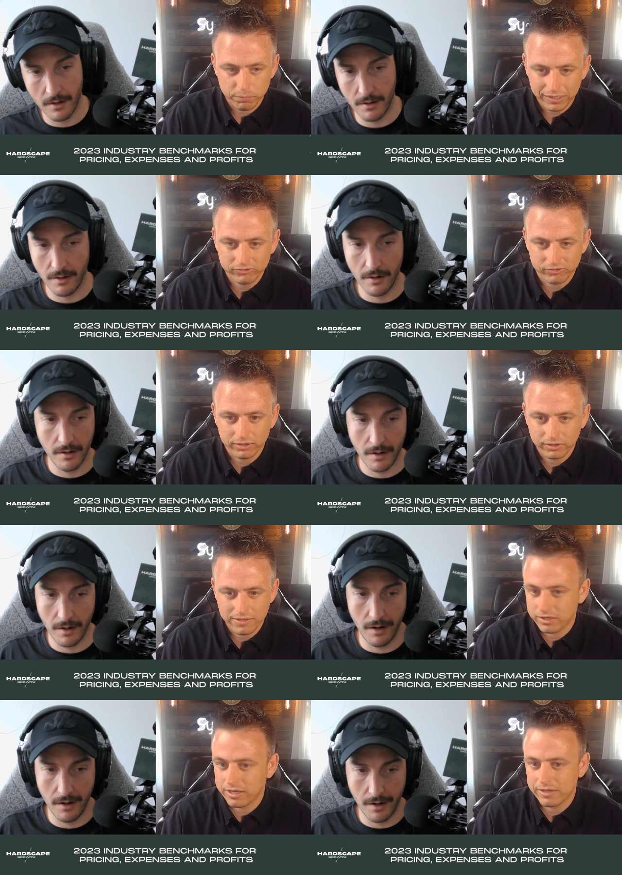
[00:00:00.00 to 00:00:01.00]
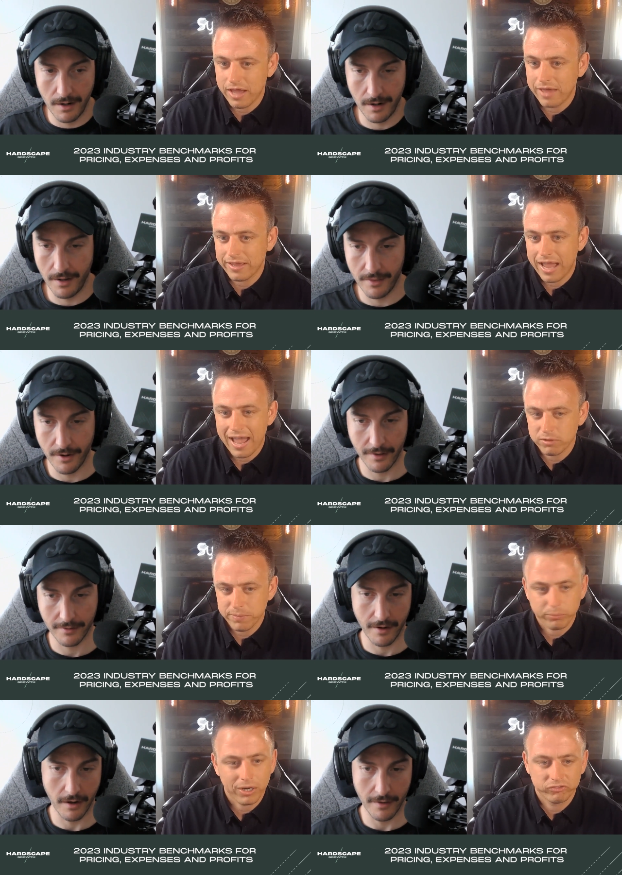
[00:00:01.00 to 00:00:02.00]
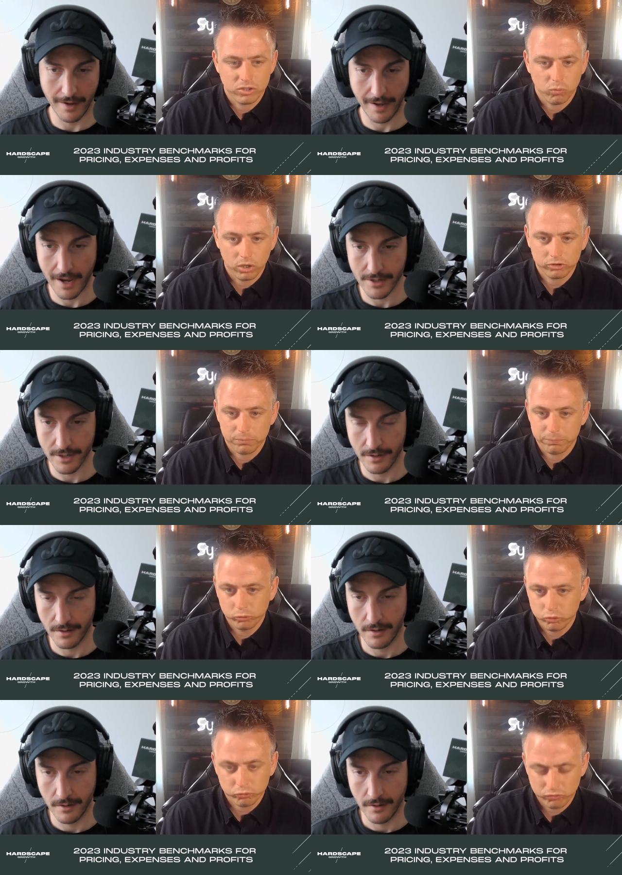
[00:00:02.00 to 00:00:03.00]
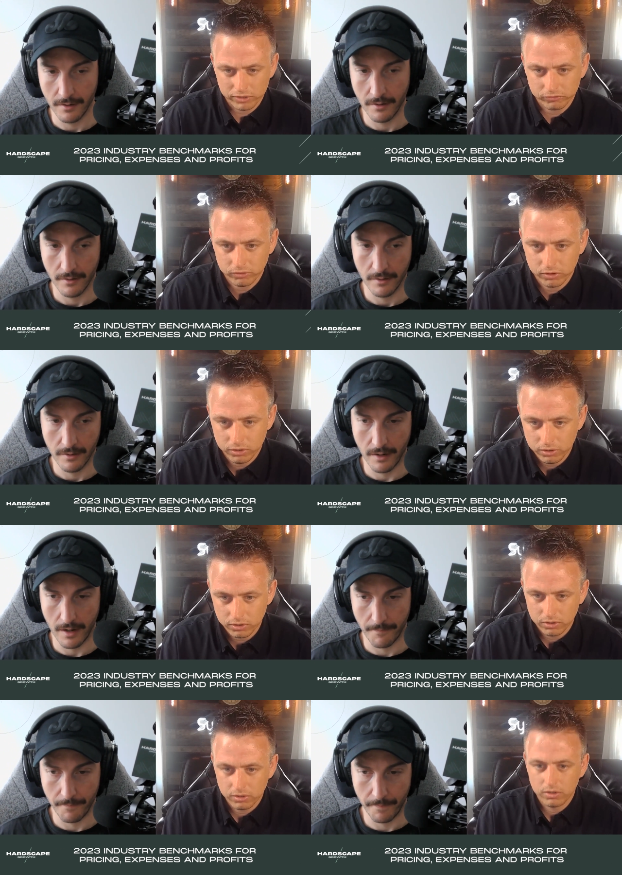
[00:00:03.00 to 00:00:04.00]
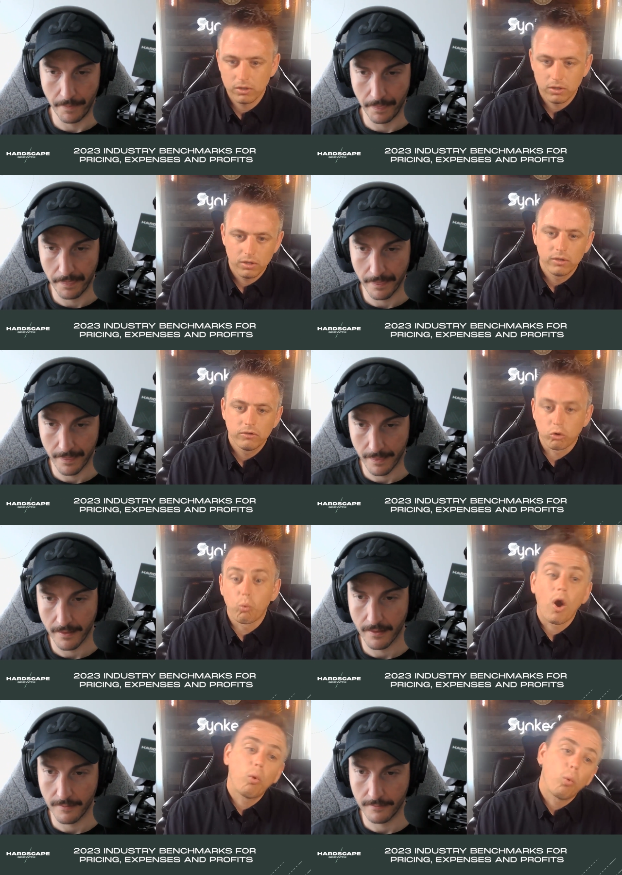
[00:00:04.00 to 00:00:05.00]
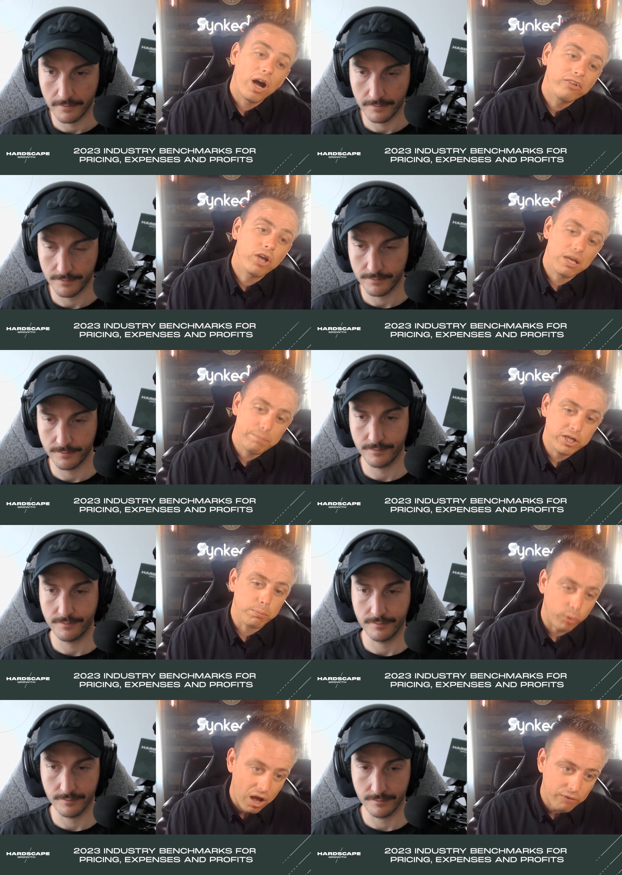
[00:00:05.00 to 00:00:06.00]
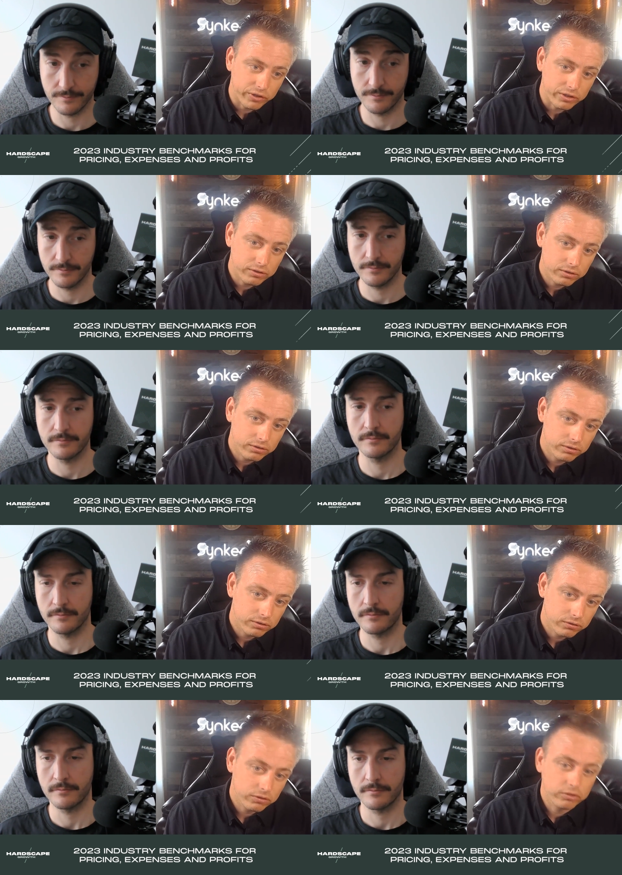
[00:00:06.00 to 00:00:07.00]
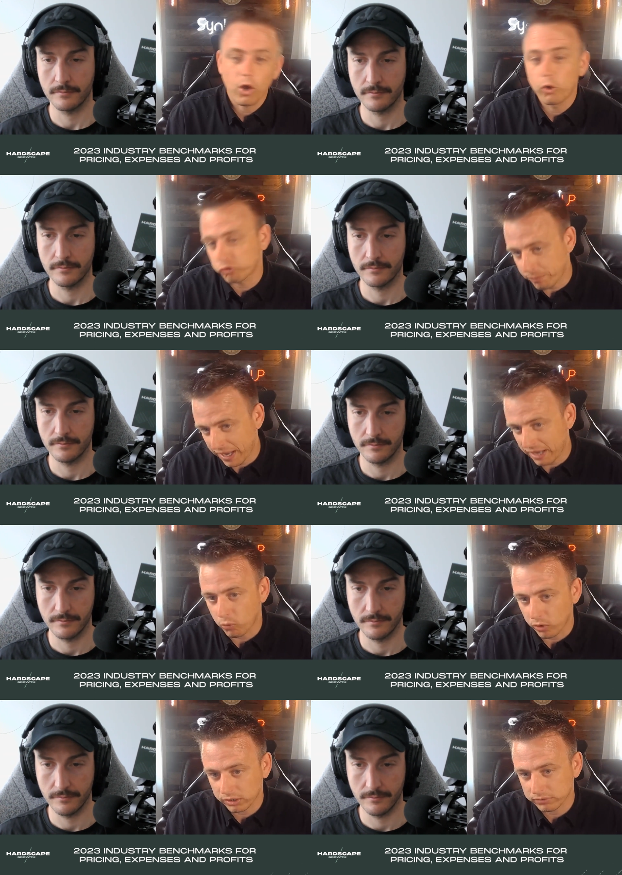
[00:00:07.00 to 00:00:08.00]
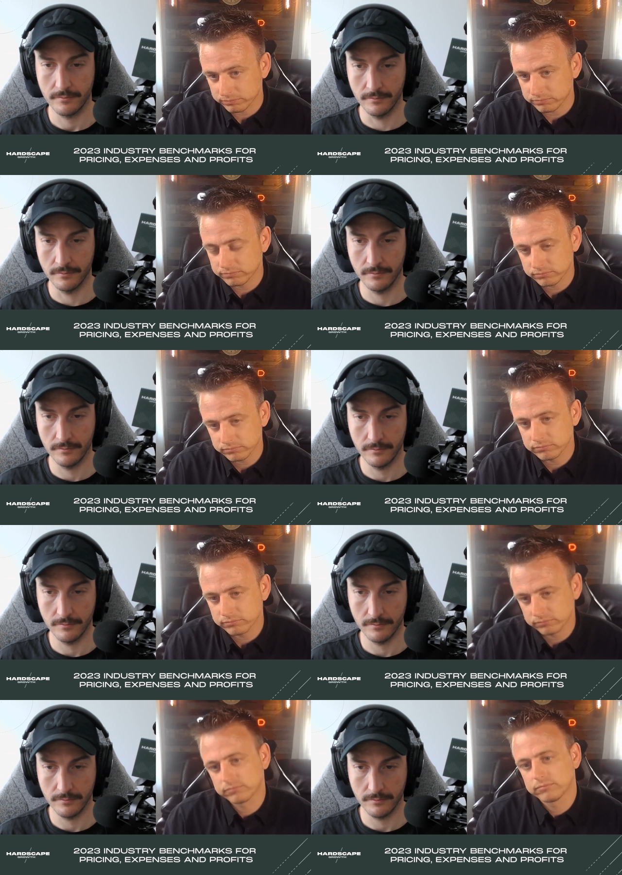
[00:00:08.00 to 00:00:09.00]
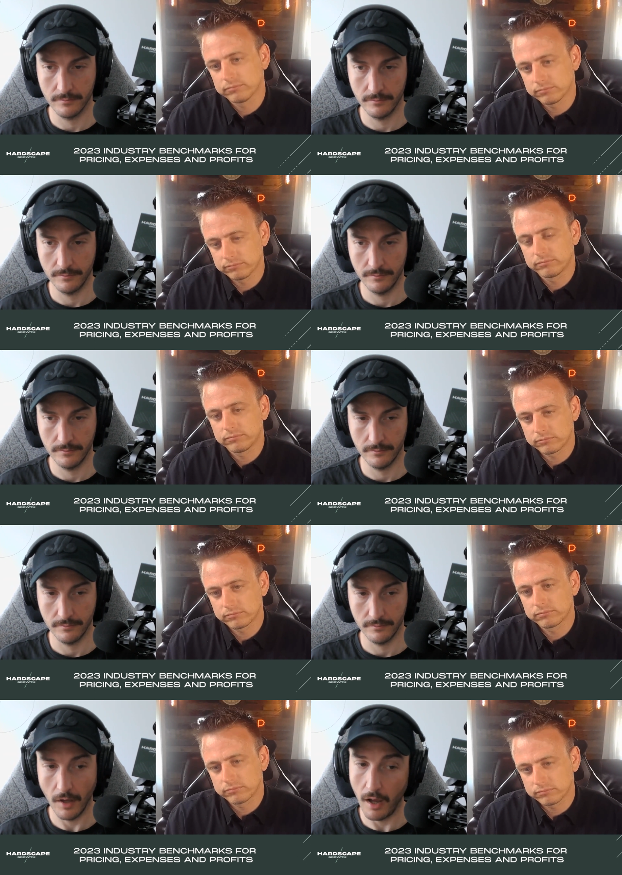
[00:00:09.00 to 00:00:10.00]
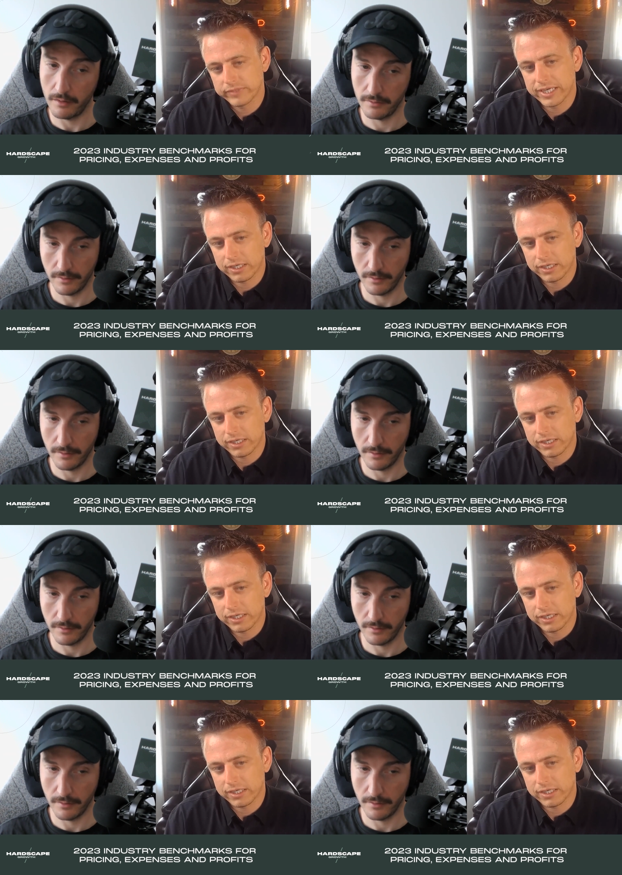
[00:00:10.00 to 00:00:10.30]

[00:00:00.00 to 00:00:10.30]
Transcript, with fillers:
Speaker 1: it, and and and they haven't been pricing their work to produce those funds. Yeah. So what was going to be your profit goes to pay for it. Mm -hmm. Yeah, well,